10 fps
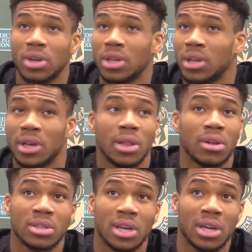and he
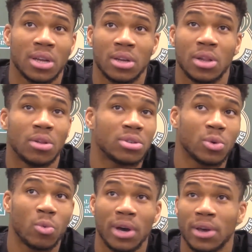looks at uh, he looks
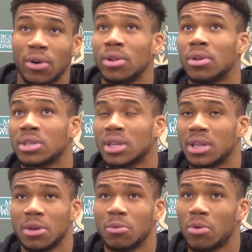away or he looks at the
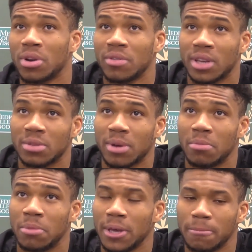rim or whatever the case
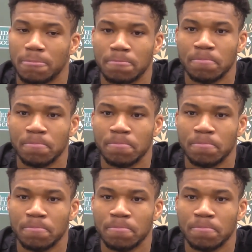might be.